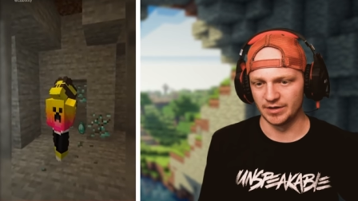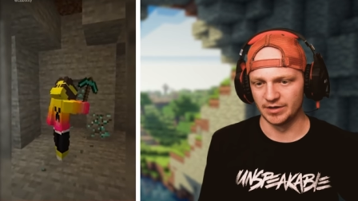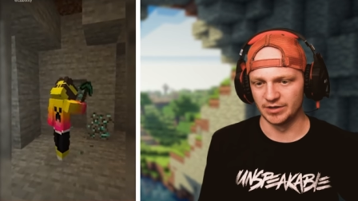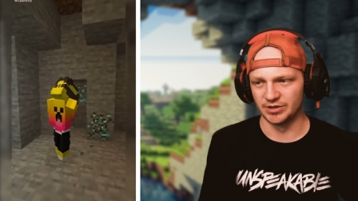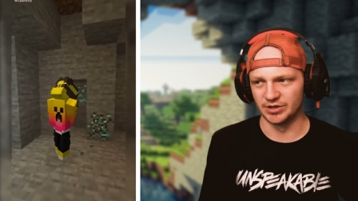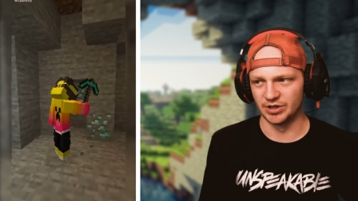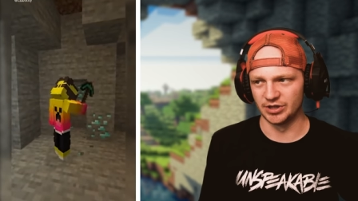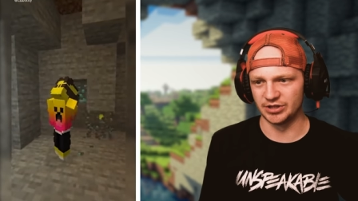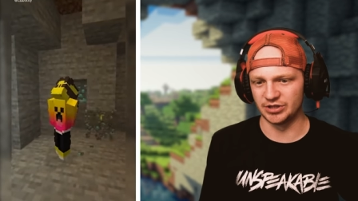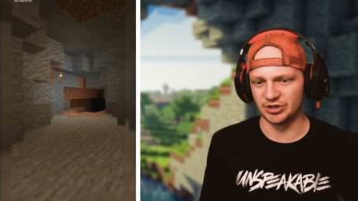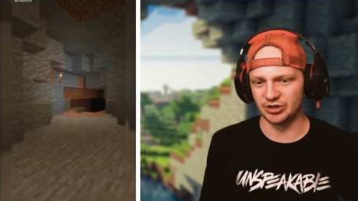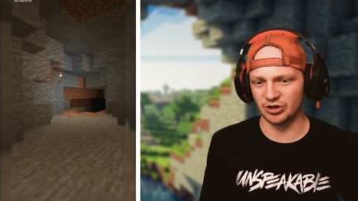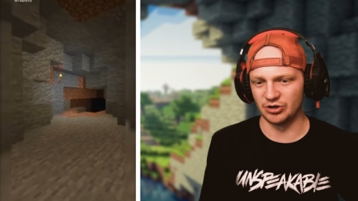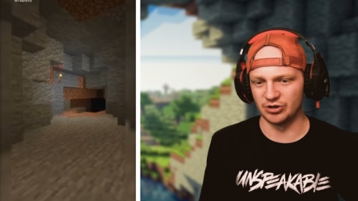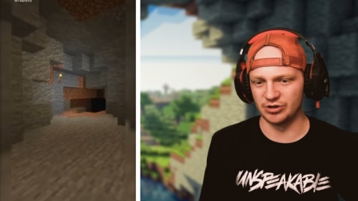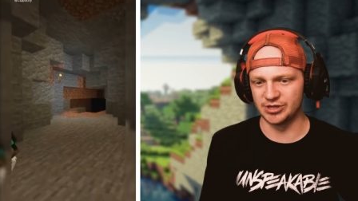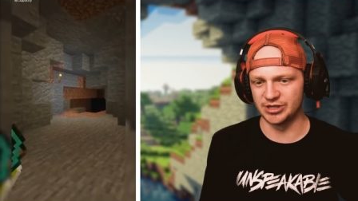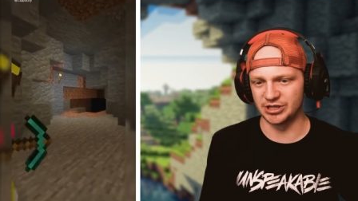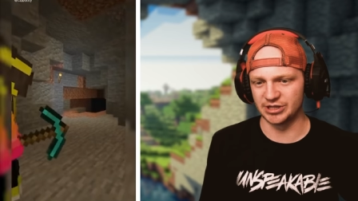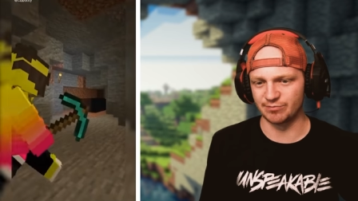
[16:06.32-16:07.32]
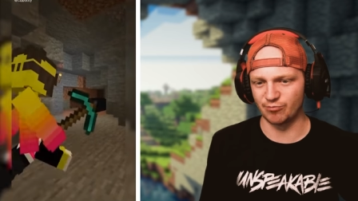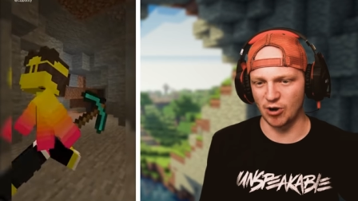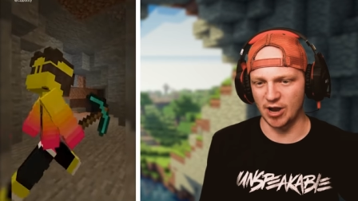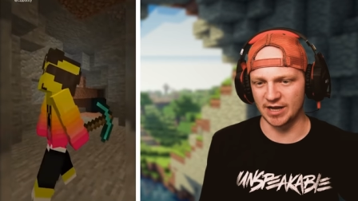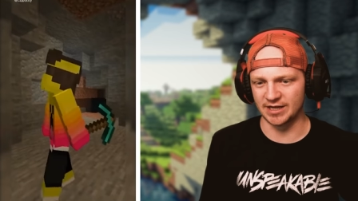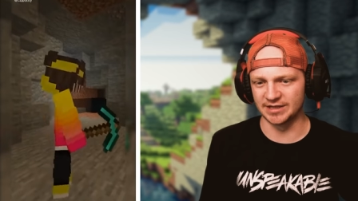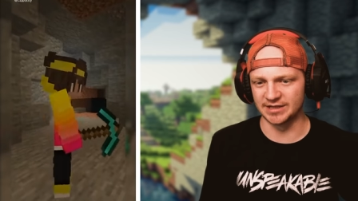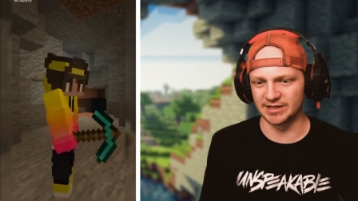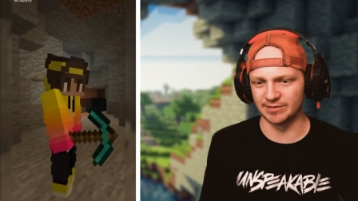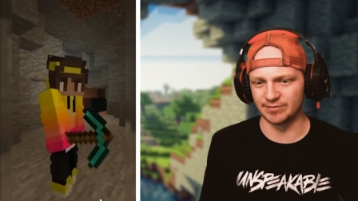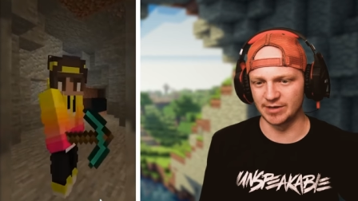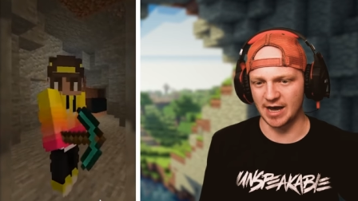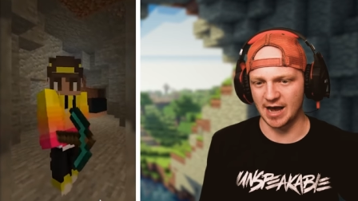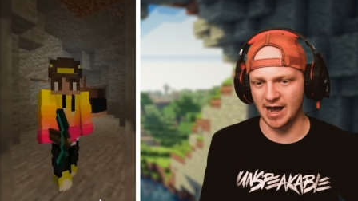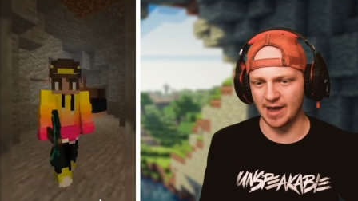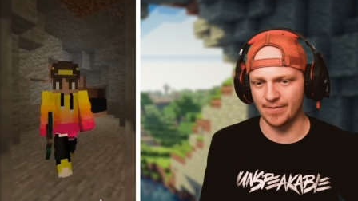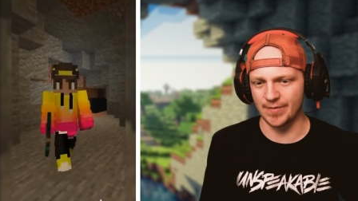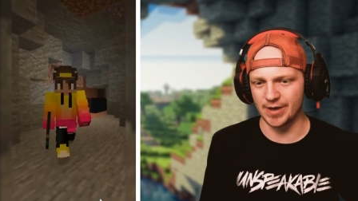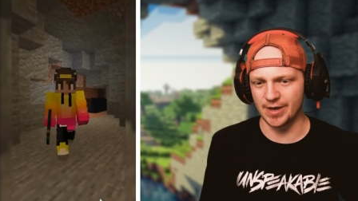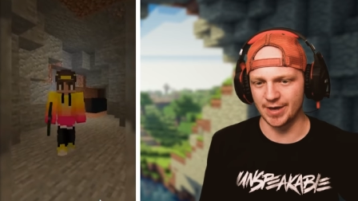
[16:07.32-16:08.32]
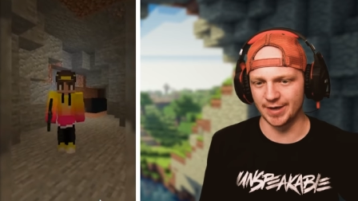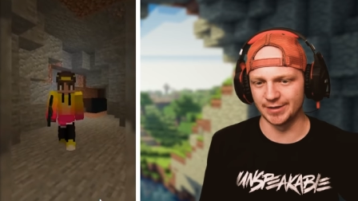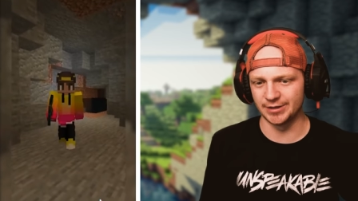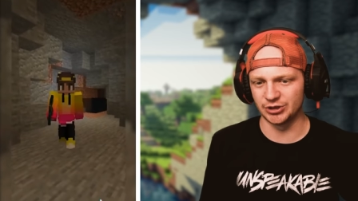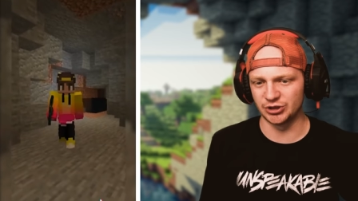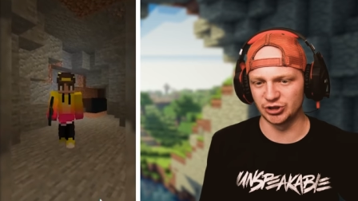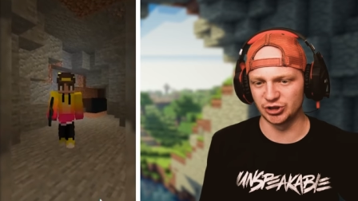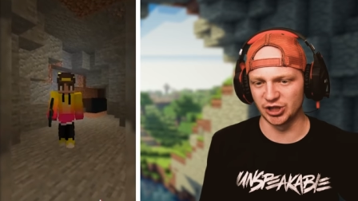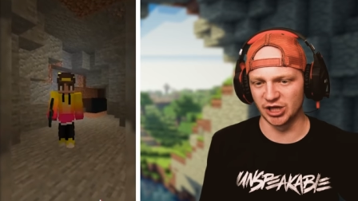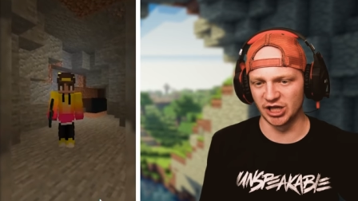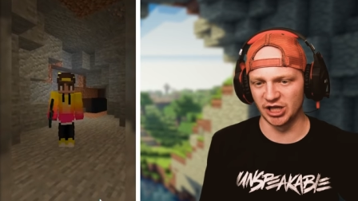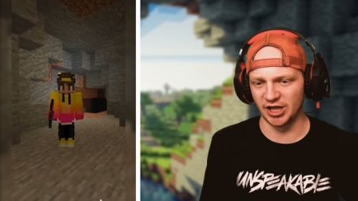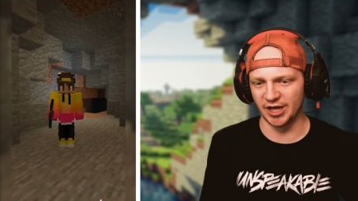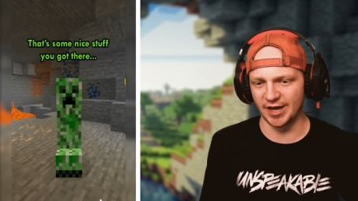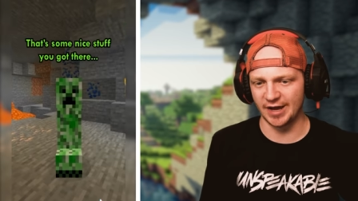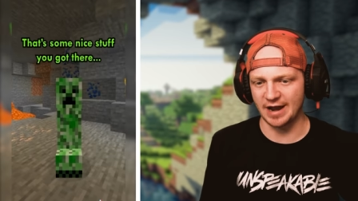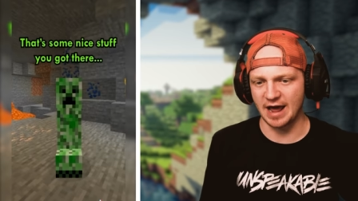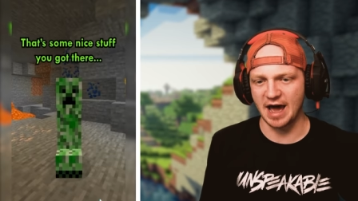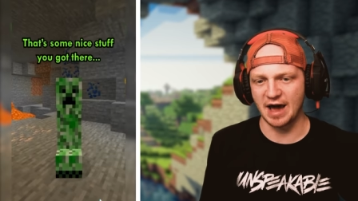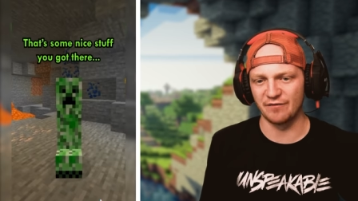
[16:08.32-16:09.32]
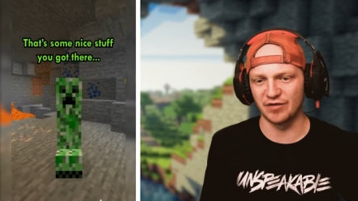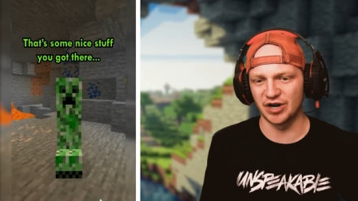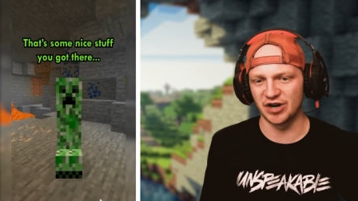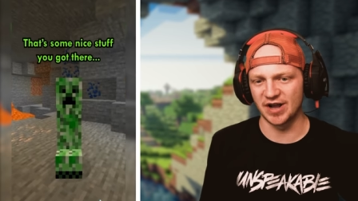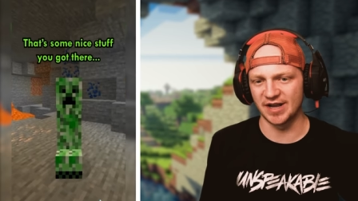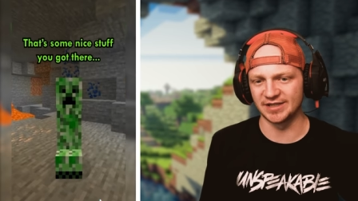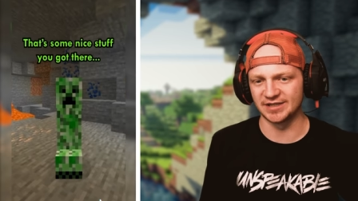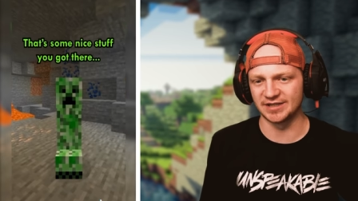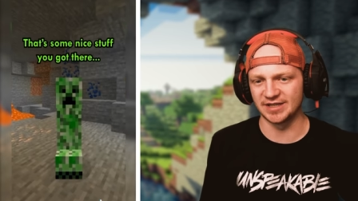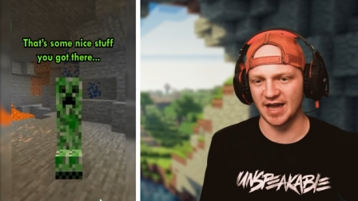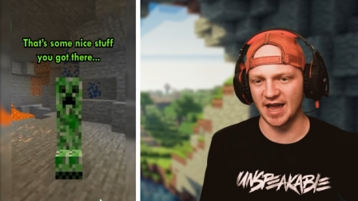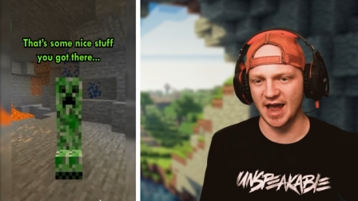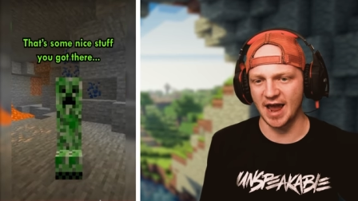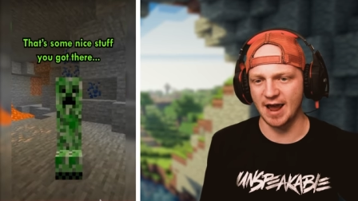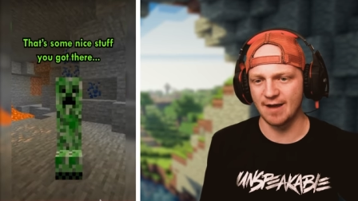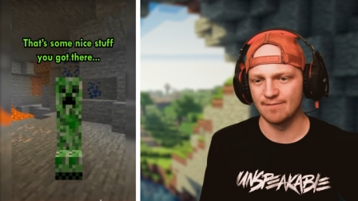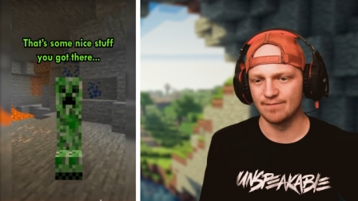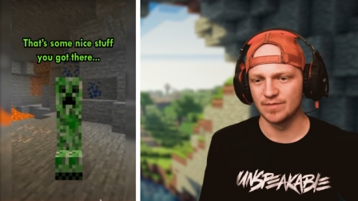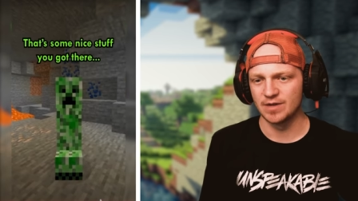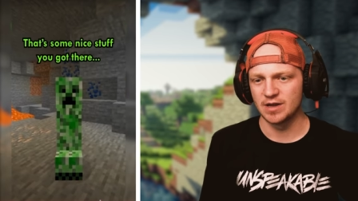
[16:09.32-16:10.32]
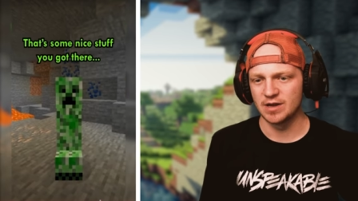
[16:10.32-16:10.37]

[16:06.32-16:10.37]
So this dude just breaking some diamonds, chilling, having a nice day.